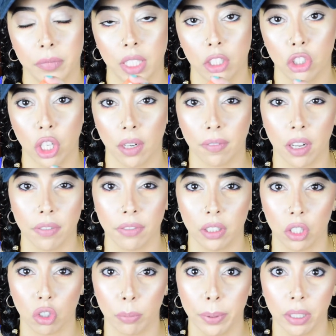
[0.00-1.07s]
shave off a
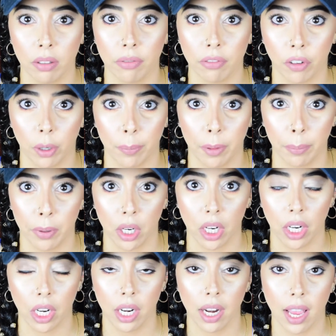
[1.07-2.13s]
little bit from the
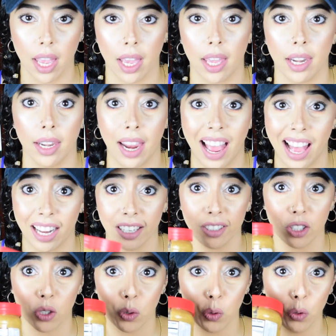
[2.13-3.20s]
bar and add it
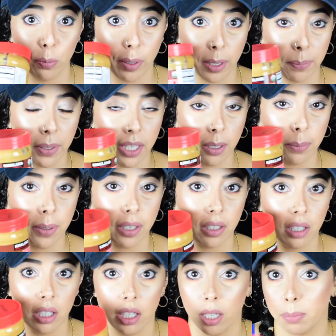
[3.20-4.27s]
to my peanut
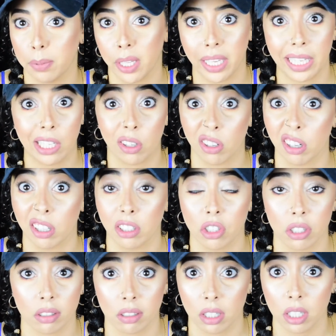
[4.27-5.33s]
butter in a plate or
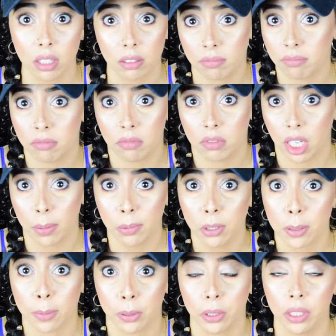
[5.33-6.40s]
just on a
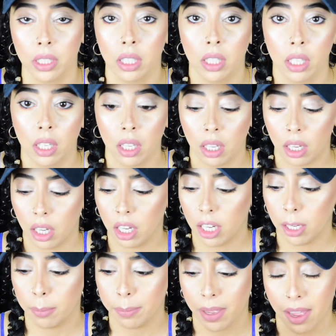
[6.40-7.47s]
tablespoon.
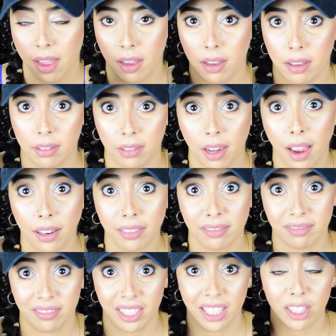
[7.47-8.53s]
And yeah,
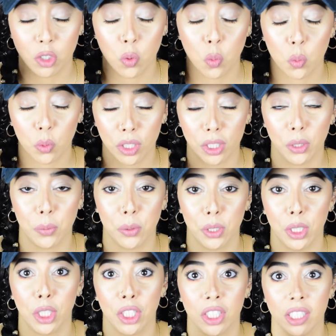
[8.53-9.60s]
it's really,
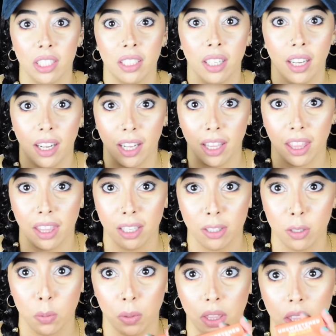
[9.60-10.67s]
really good.
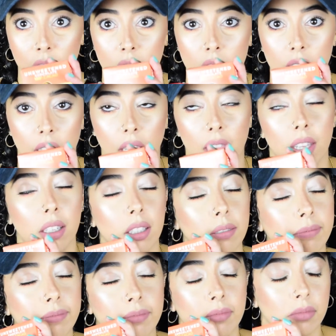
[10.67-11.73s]
This with this together.
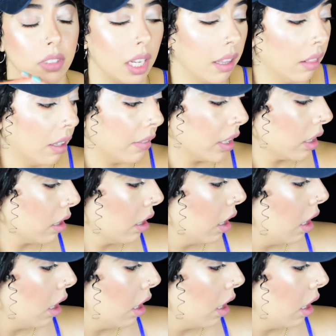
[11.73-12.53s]
I love it.